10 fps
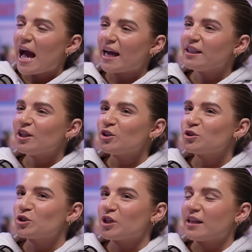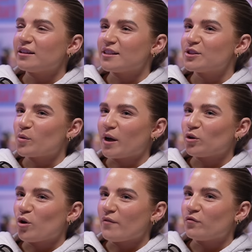I need to understand, this is quite a
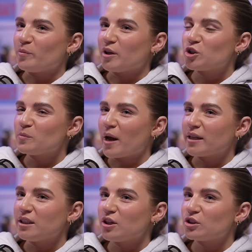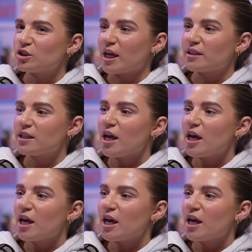lot of information, but I need to understand,